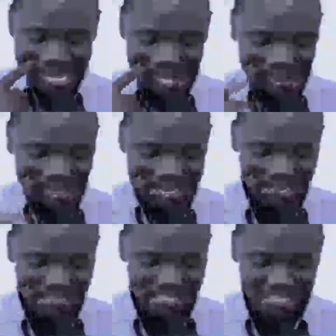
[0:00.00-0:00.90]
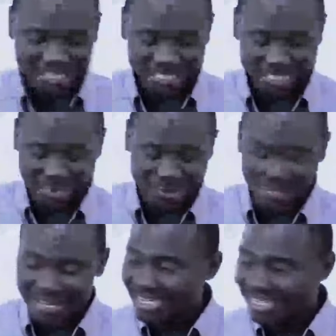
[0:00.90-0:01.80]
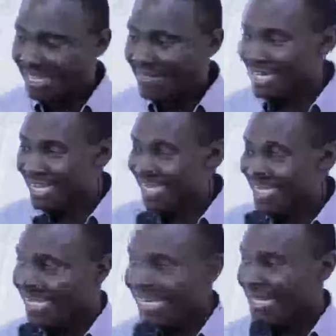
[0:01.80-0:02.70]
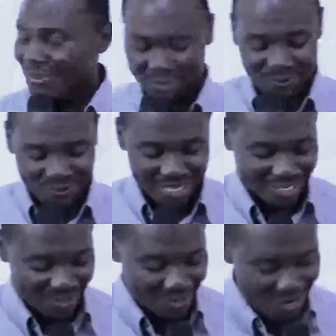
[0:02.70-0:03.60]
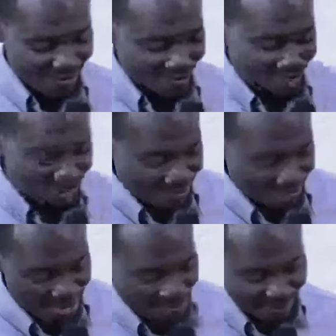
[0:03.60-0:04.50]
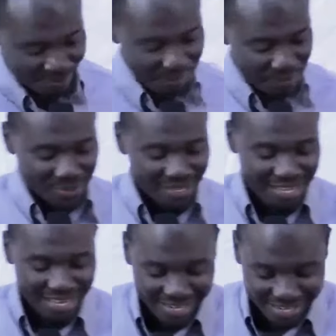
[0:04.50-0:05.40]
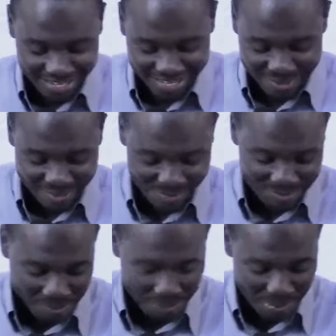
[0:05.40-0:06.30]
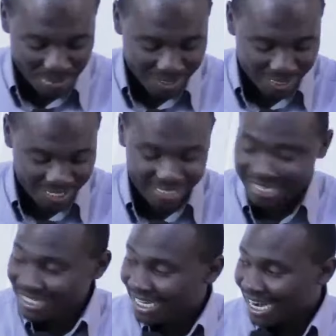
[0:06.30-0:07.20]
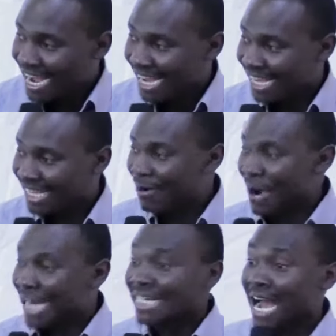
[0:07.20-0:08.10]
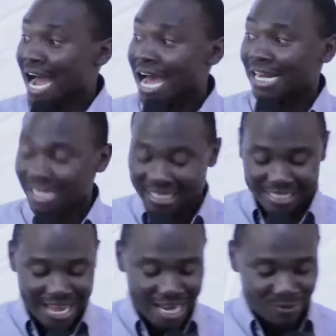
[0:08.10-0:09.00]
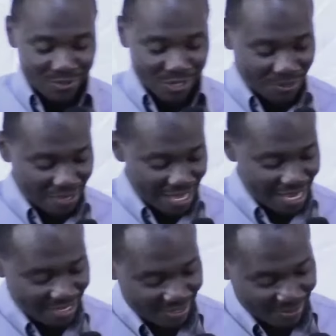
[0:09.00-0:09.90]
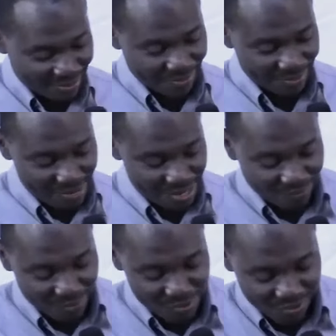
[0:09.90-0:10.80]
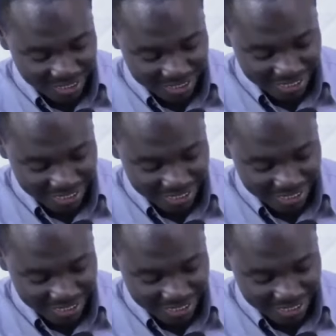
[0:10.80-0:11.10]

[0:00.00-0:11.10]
sorry, I've said she, so that is either Talia, Grace, or Susan. So one of them, Sister Jan, I, oh, and Nahal, yes, Nahal was also there. So one of those.